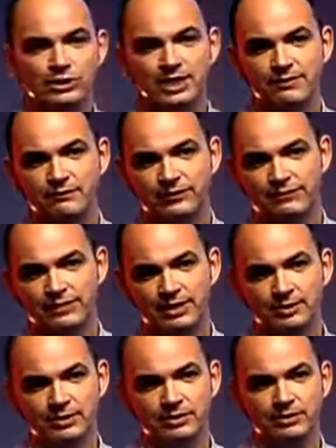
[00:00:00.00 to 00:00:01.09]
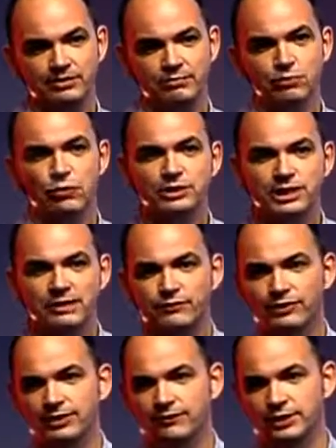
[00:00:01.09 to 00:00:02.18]
time for the family, more time
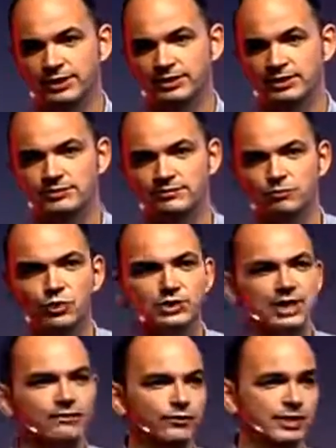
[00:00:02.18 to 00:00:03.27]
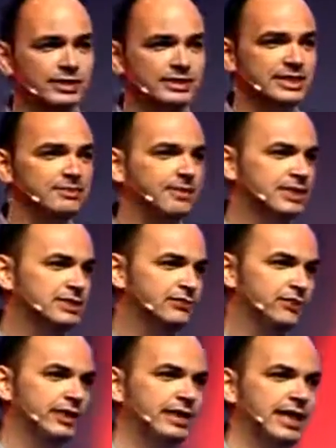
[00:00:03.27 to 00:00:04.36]
for their friends, more time for their teammates,
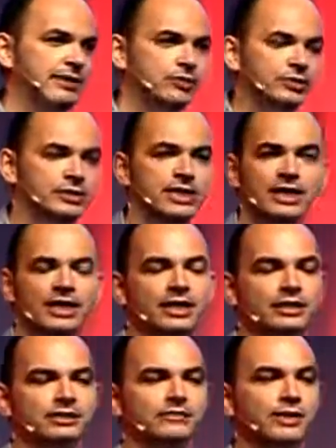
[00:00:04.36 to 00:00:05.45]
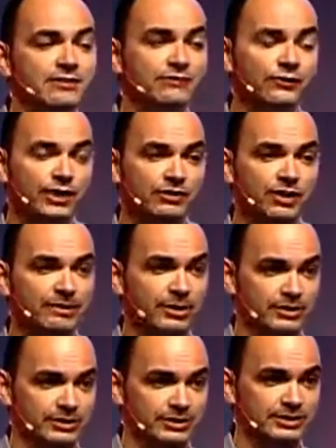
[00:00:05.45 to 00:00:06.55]
for their neighbors, even for their
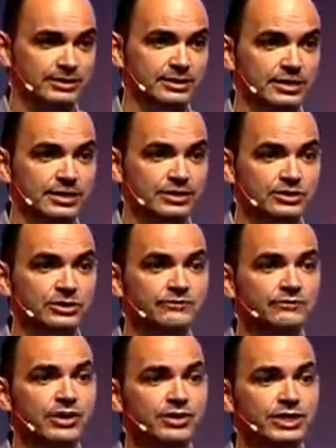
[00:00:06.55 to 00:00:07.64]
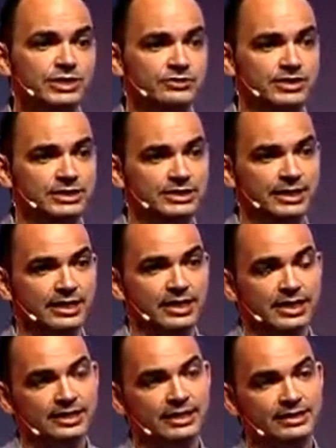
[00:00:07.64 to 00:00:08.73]
grandparents. So it's very interesting
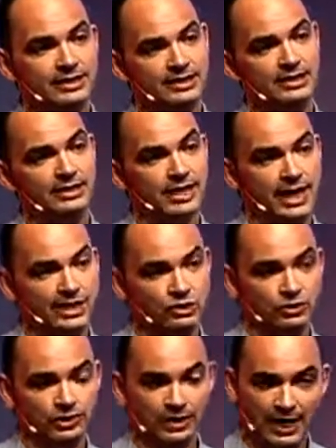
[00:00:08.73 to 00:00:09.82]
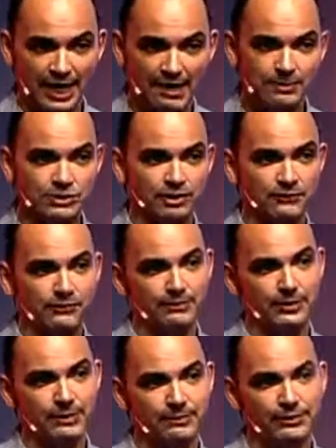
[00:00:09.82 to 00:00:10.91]
that the actual habits of the
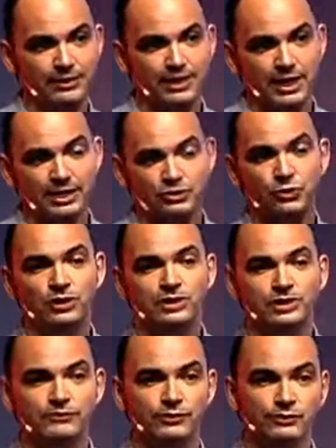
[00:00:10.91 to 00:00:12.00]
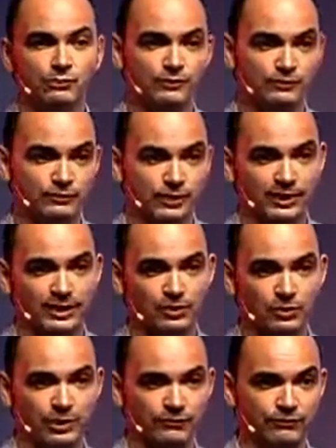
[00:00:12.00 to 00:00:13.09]
people are totally different from what they are
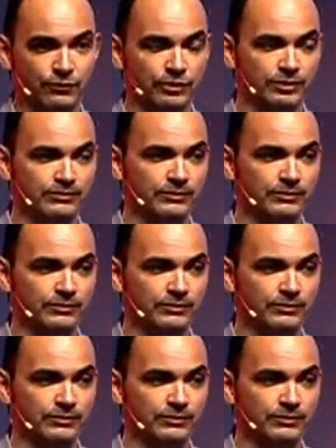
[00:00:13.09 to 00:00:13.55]
looking for.